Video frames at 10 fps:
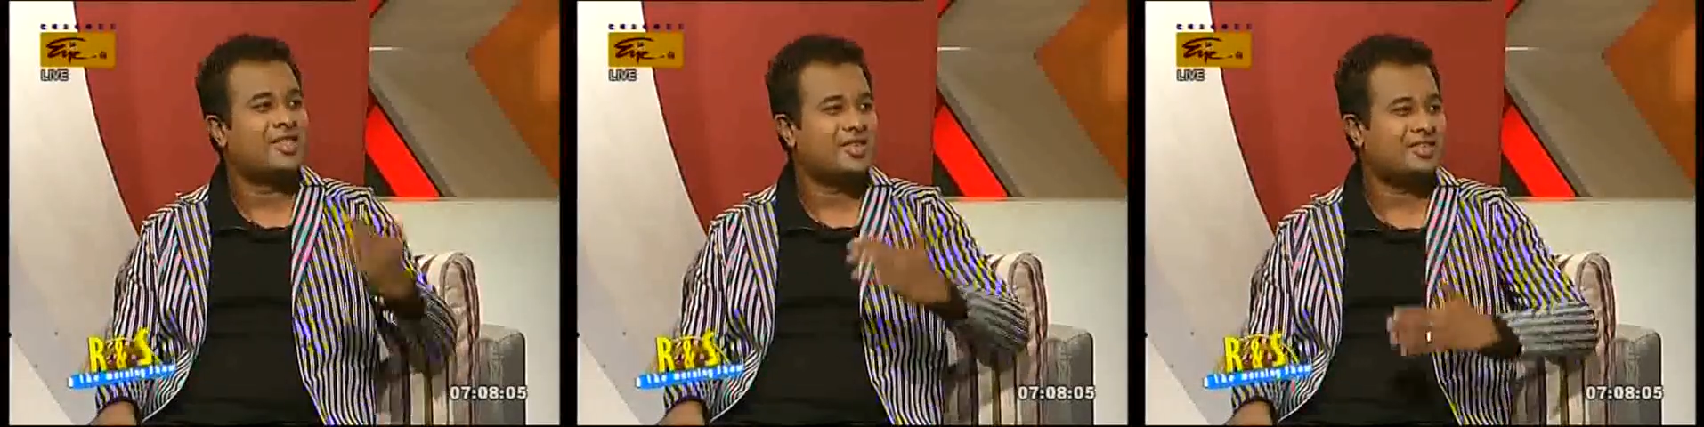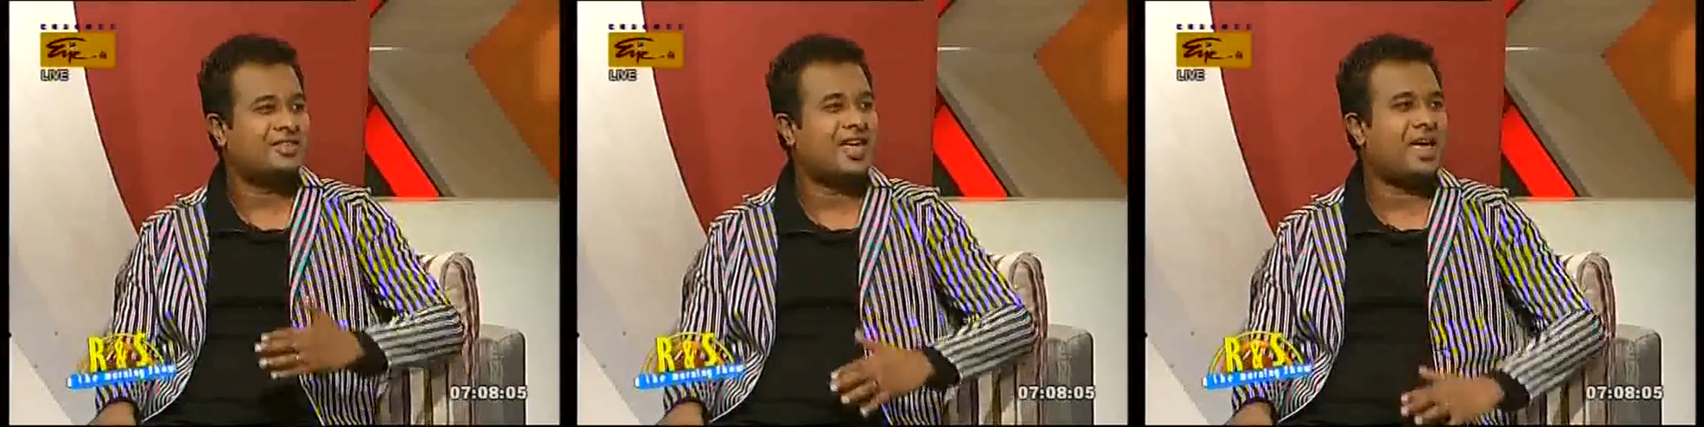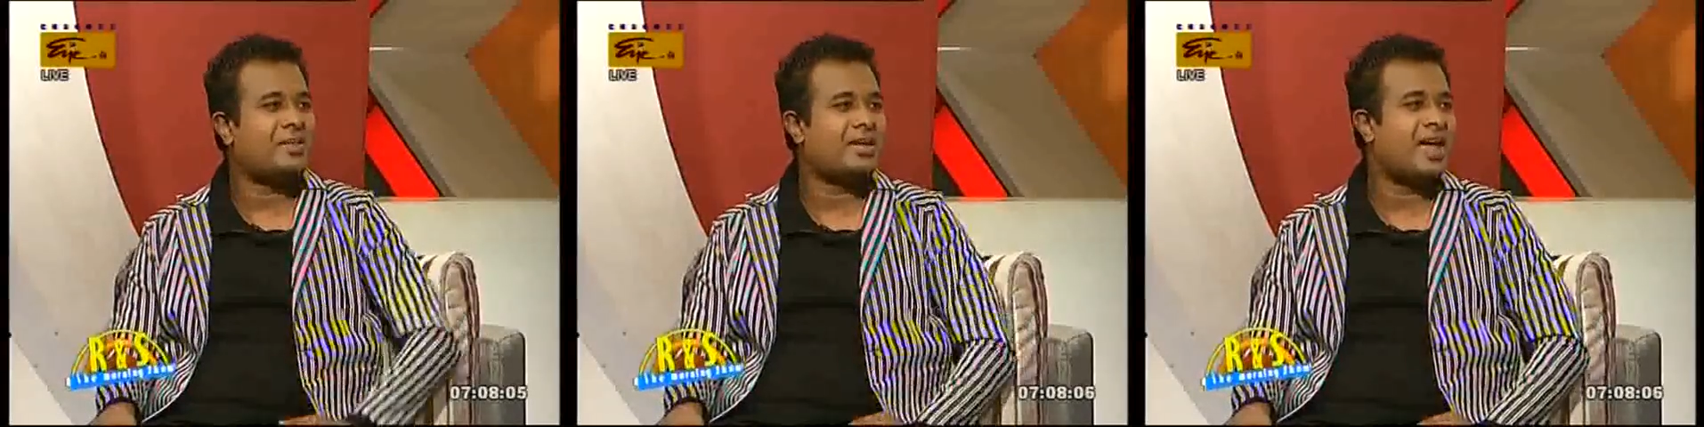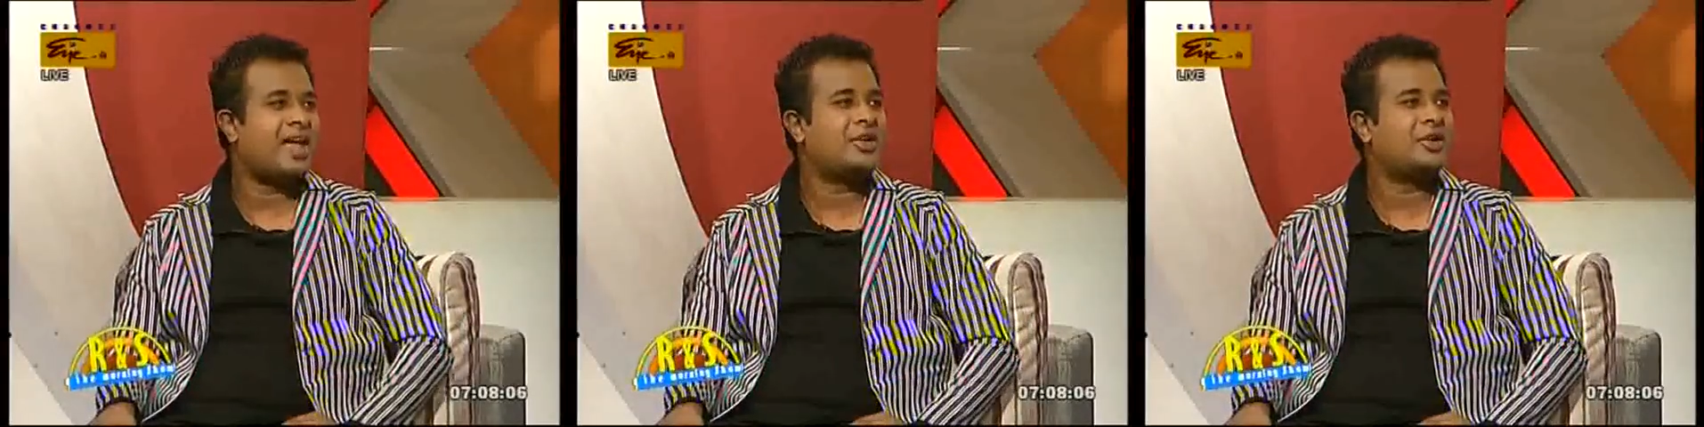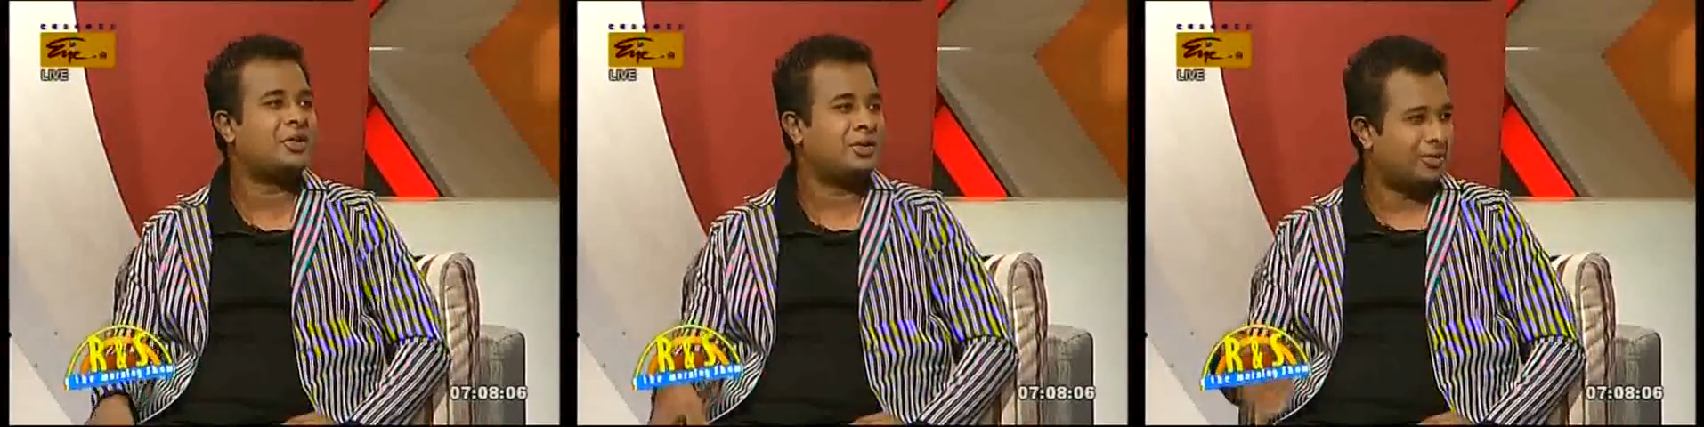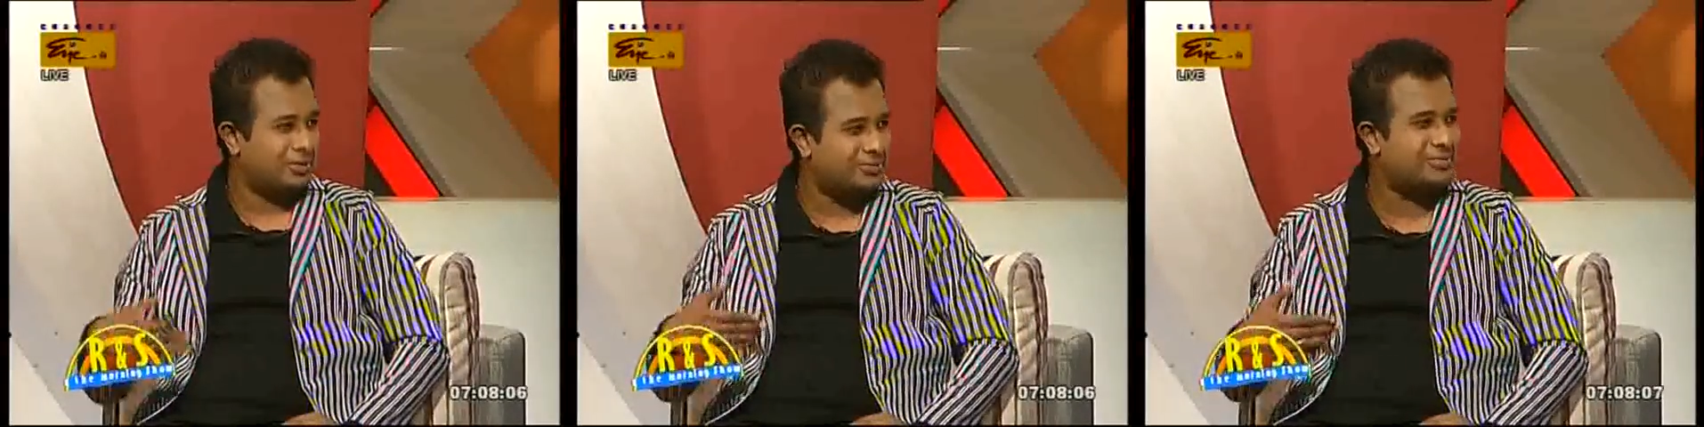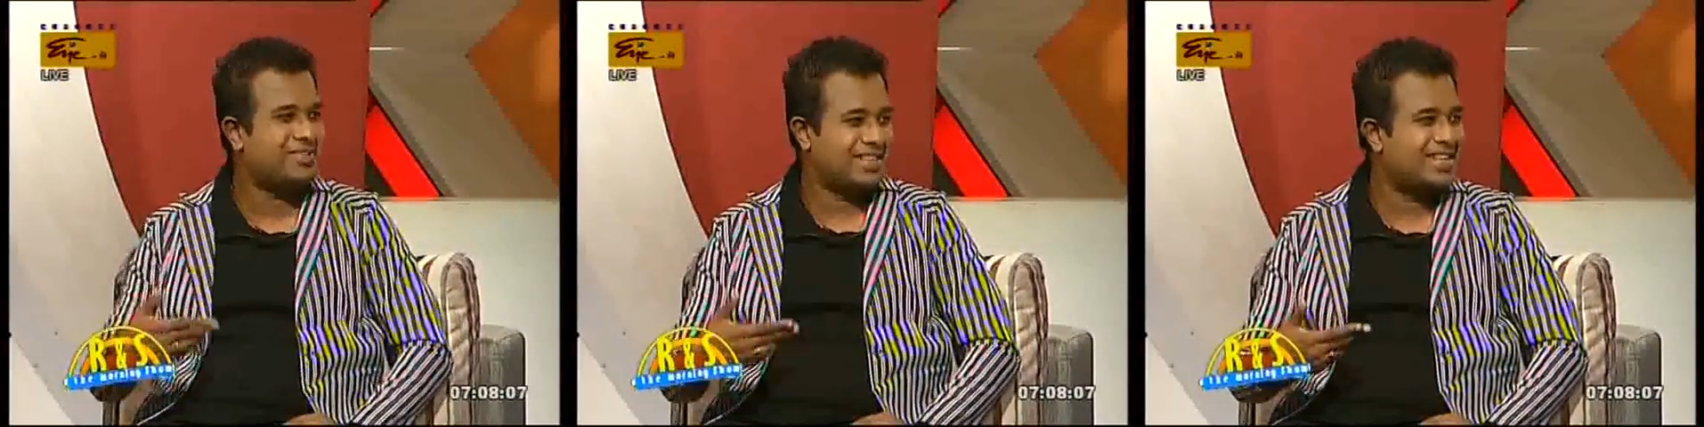So just came here and,
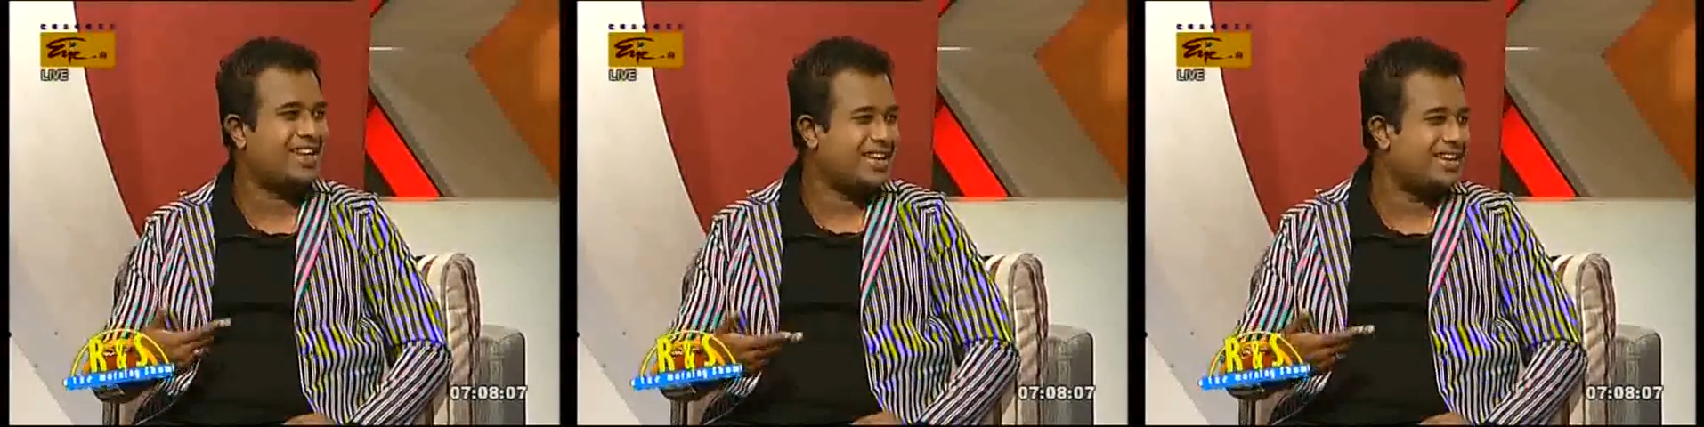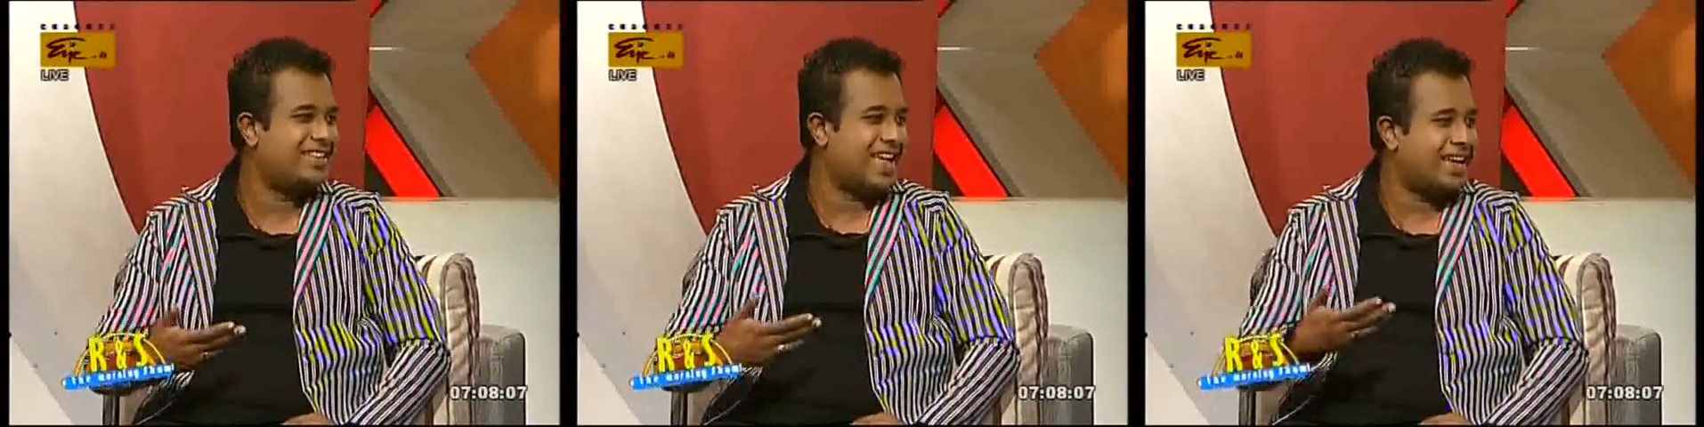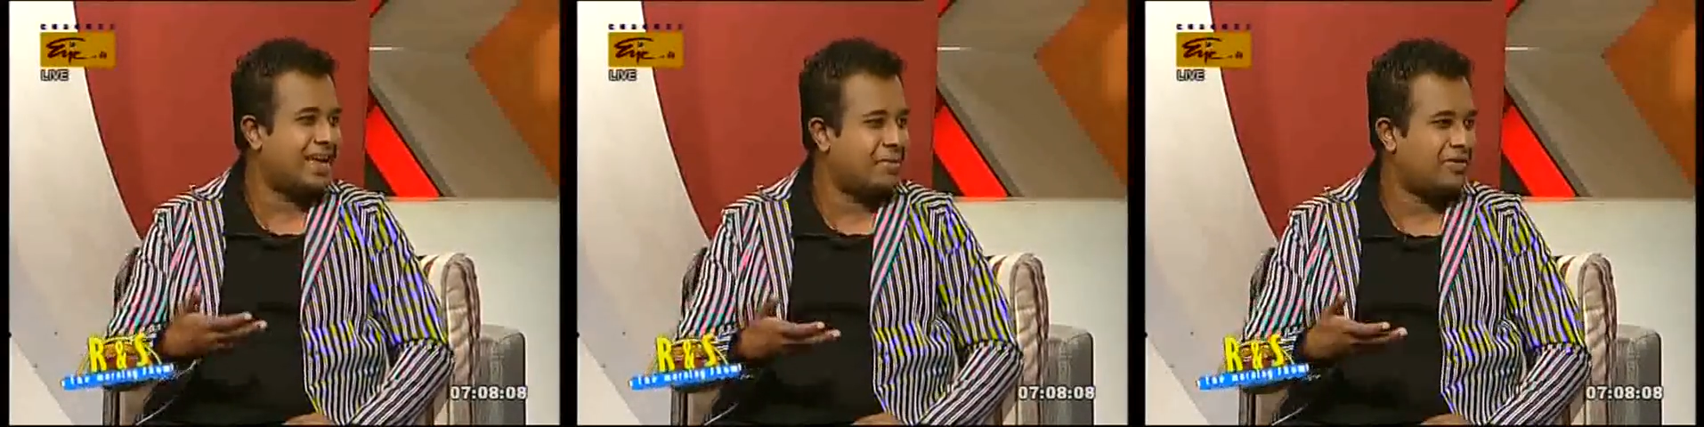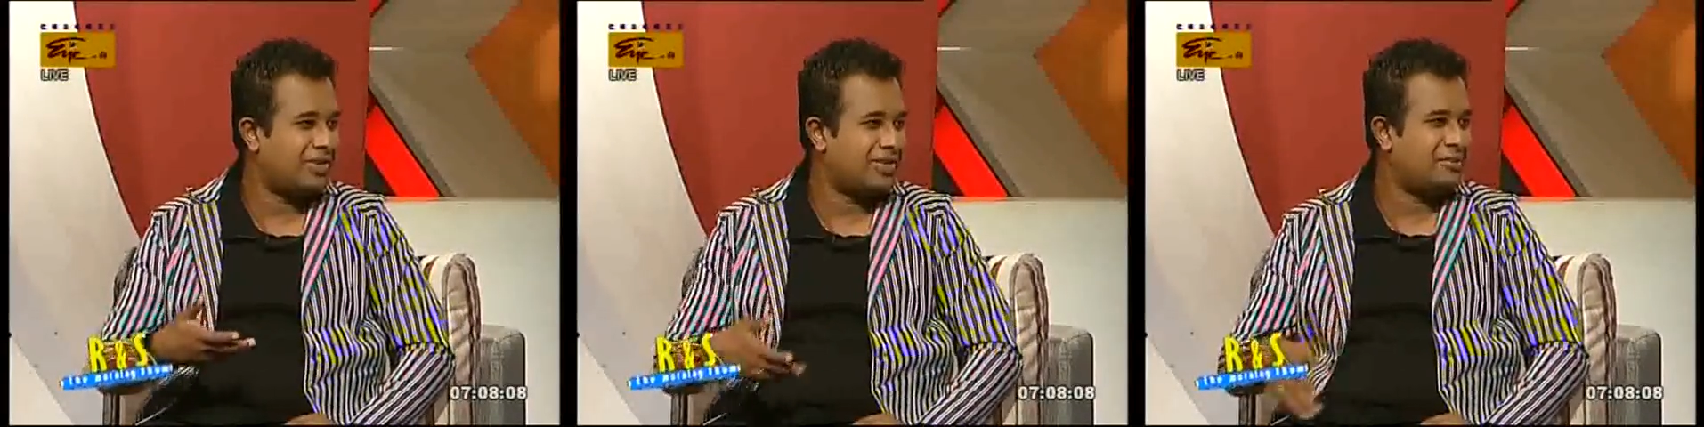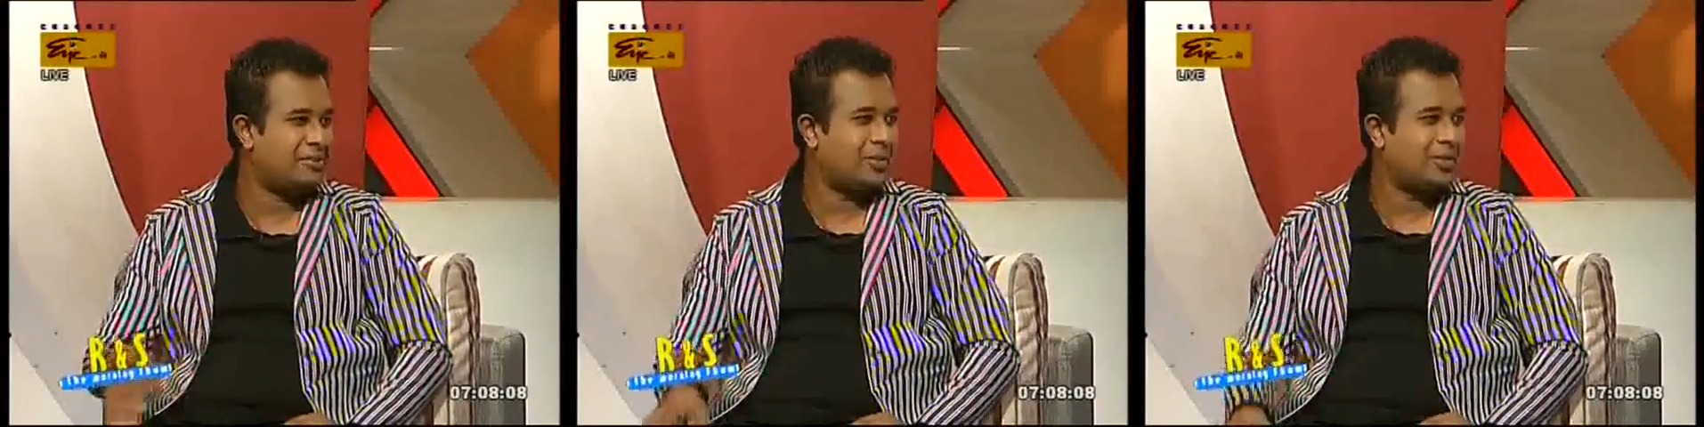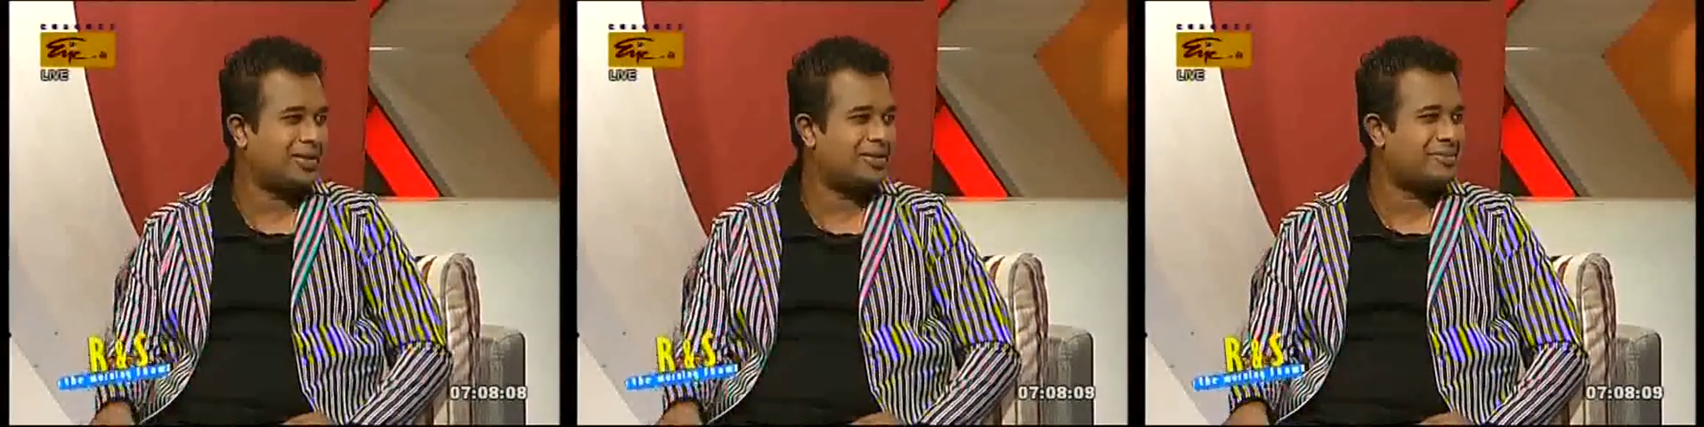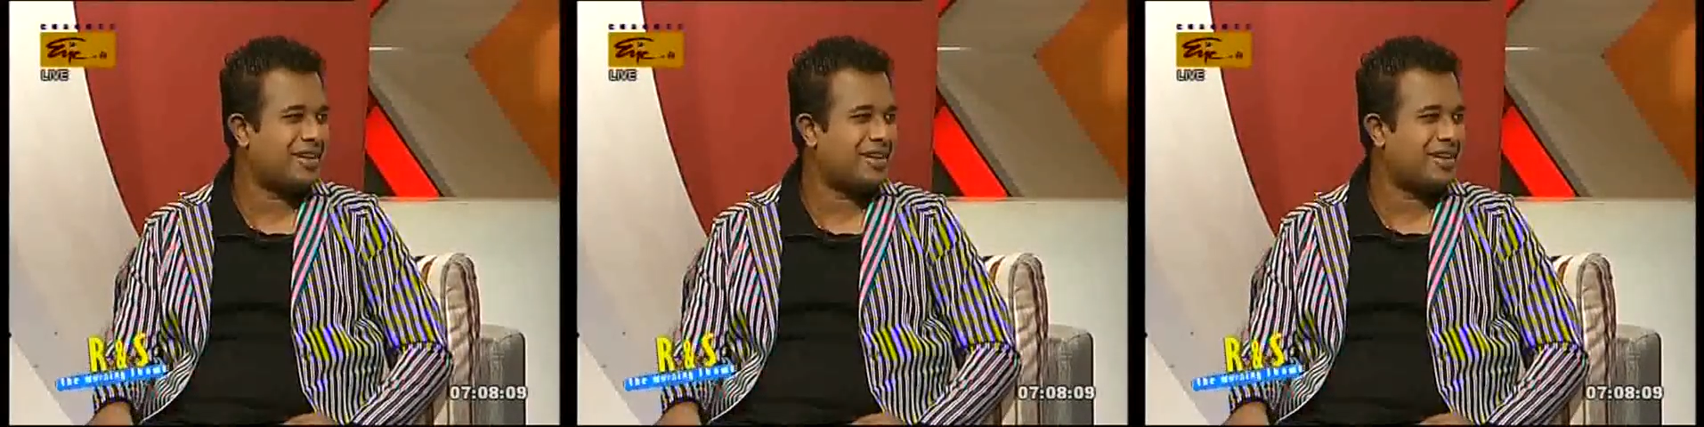did that type of a program,